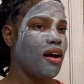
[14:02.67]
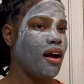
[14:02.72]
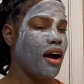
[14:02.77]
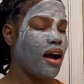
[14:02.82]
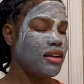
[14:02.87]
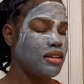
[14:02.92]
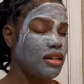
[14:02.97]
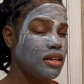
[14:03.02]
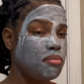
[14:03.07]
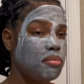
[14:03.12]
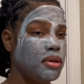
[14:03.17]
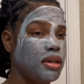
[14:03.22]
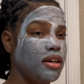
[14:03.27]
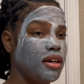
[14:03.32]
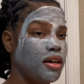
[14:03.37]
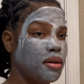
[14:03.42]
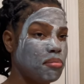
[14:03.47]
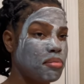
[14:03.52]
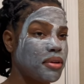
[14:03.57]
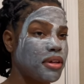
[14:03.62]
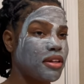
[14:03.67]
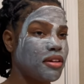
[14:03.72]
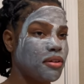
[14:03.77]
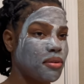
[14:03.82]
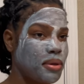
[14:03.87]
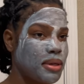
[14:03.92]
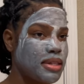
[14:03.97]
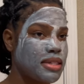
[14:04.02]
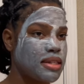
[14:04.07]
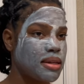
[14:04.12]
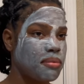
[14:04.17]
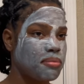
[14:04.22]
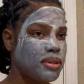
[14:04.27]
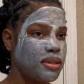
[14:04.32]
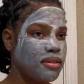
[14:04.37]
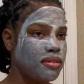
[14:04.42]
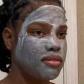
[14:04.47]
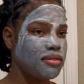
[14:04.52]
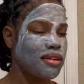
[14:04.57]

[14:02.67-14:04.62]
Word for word: I need to be up and doing something.